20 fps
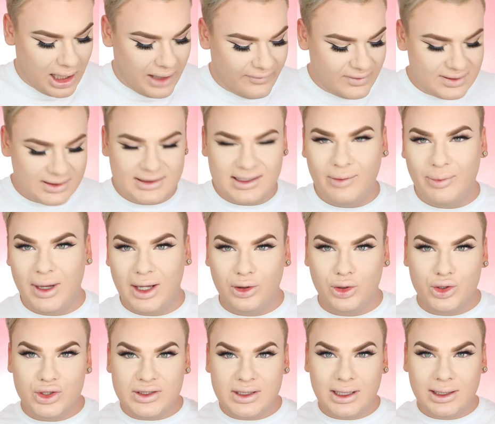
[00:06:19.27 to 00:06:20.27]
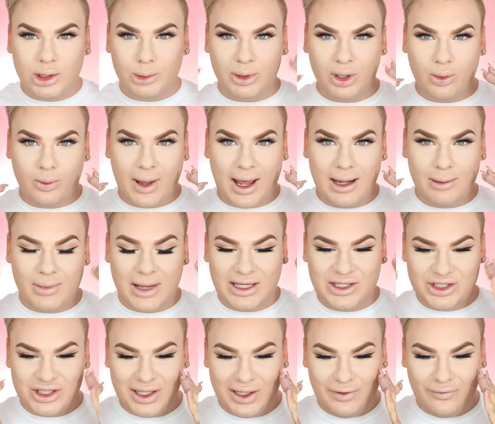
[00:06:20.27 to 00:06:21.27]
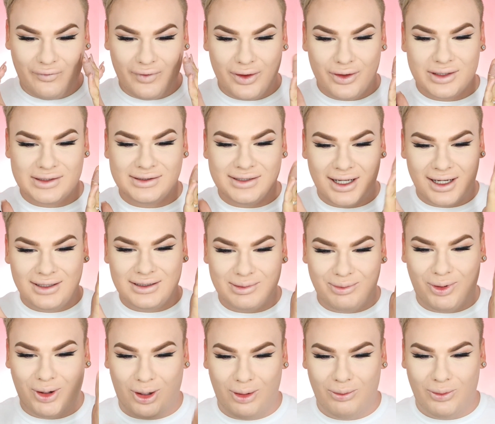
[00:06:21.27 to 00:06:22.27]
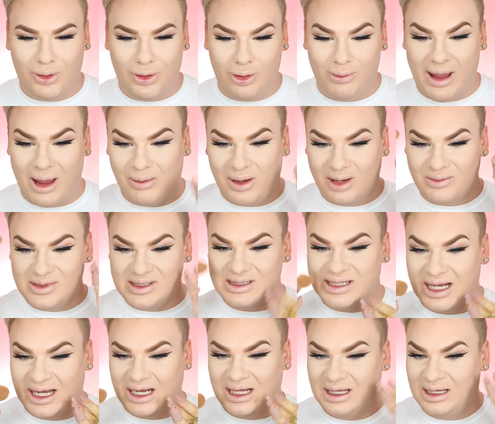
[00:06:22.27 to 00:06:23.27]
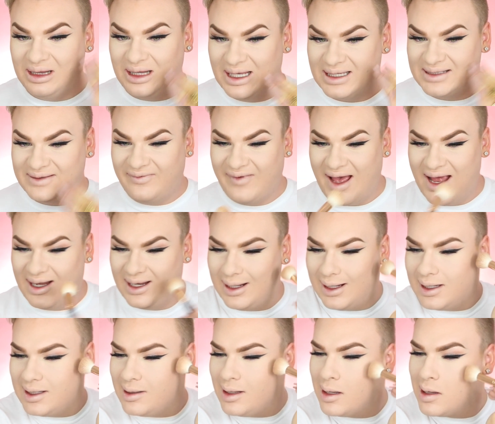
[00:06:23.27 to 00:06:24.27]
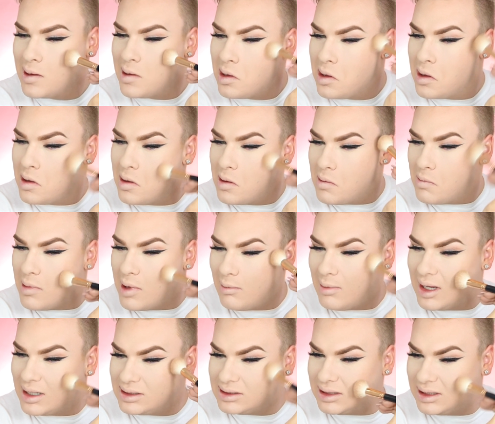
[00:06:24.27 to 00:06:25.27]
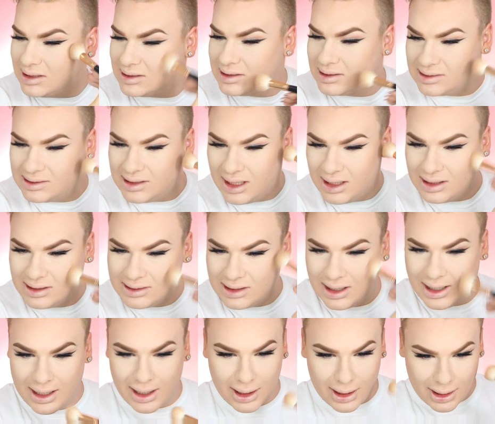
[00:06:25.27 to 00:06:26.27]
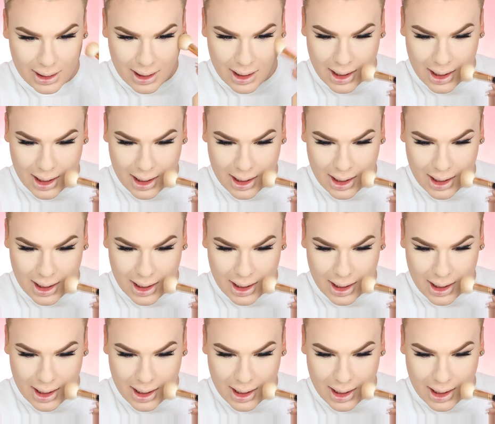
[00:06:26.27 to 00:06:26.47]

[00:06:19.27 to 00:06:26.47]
Ever since I've been losing a little bit of weight, my cheek filler is starting to pop more. Or maybe I'm just getting less fat here. But my cheeks are starting to like